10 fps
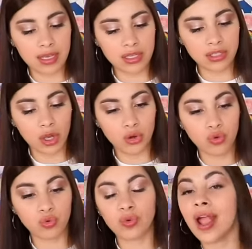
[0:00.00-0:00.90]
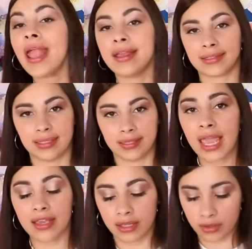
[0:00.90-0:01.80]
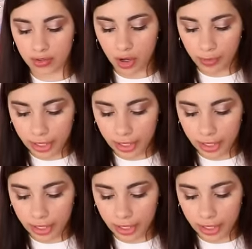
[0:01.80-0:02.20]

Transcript: is great. Thank you so